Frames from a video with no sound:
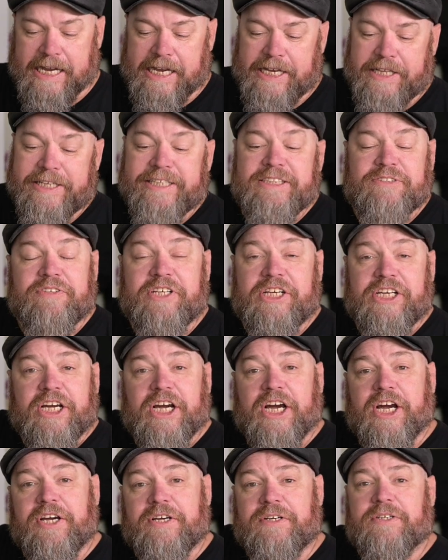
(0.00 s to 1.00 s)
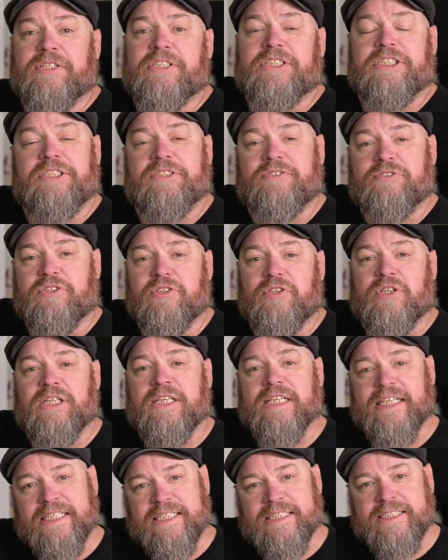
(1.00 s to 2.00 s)
In this video, this is for
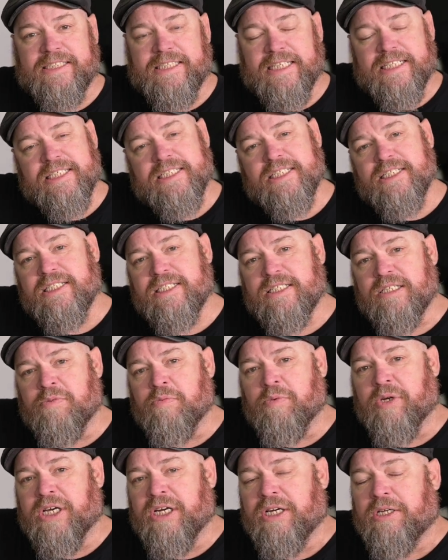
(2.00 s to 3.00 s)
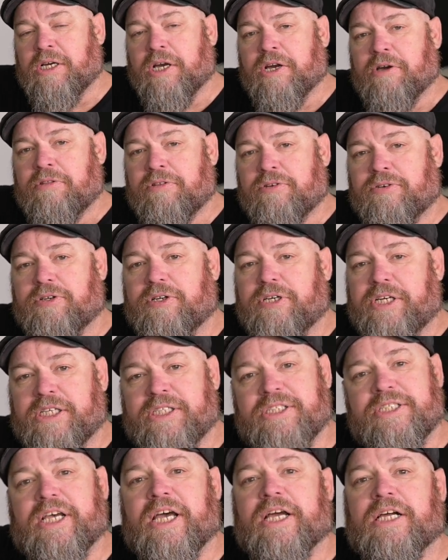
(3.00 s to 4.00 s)
lead assessors and we're going to go through
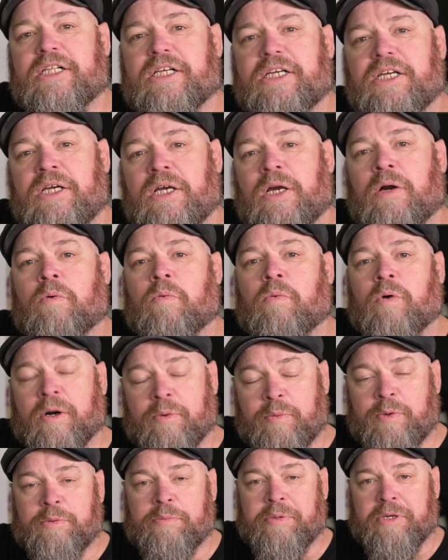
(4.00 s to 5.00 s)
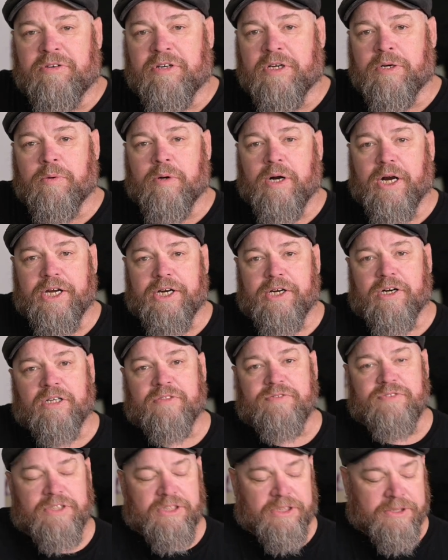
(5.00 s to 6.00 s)
exactly what will be required
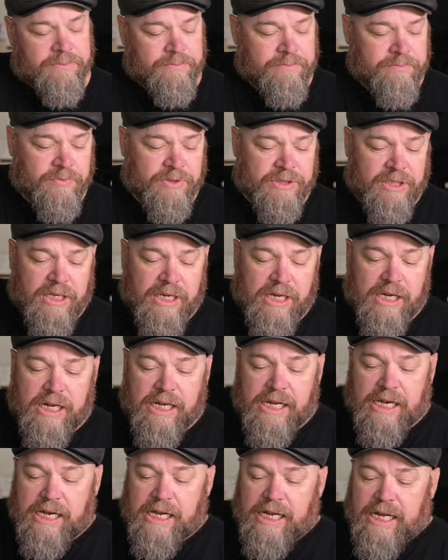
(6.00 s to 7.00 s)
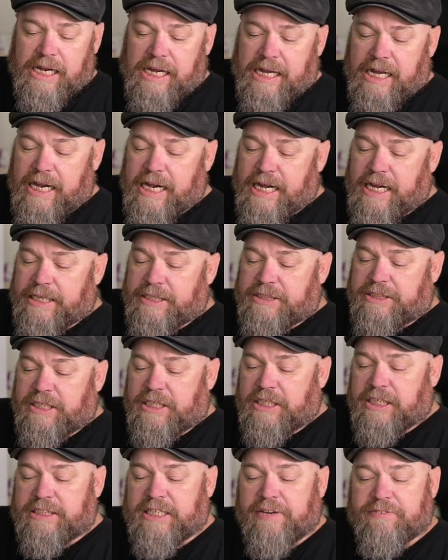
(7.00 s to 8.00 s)
of you. So
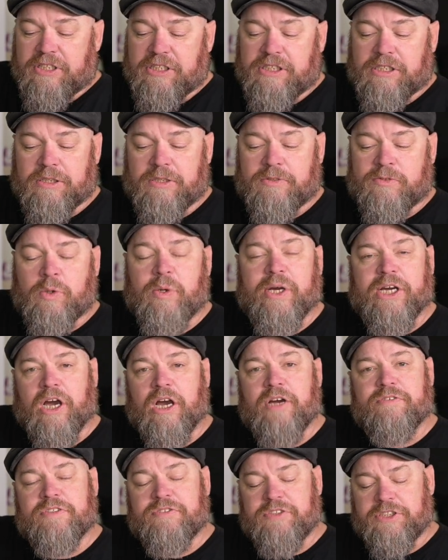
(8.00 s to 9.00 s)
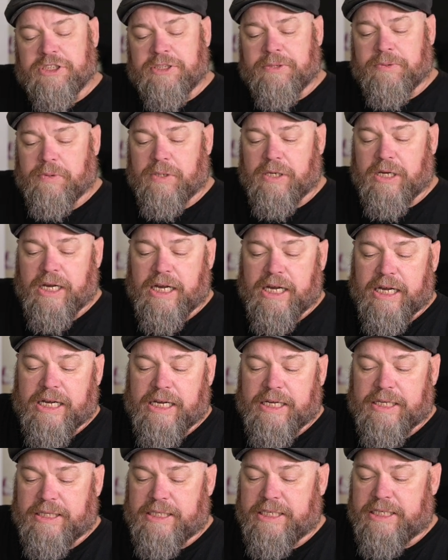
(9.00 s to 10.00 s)
let's have a look at a quick overview.
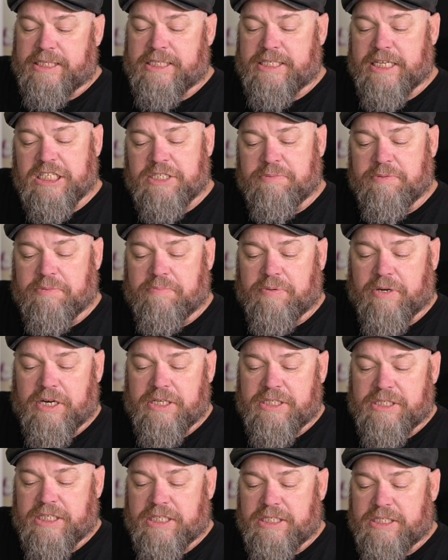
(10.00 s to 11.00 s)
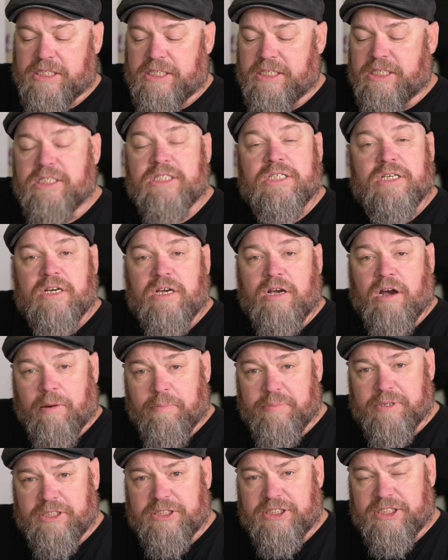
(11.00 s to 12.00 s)
The assessment process is
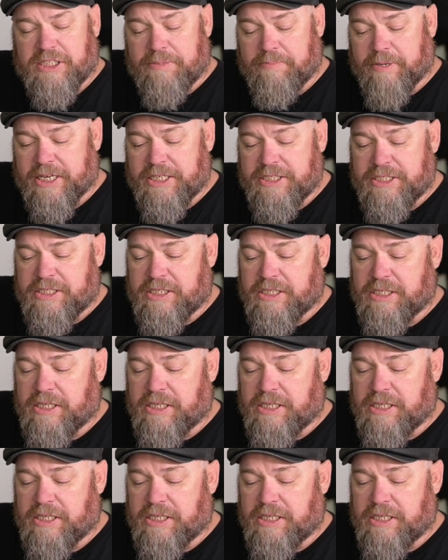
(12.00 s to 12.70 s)
competency based.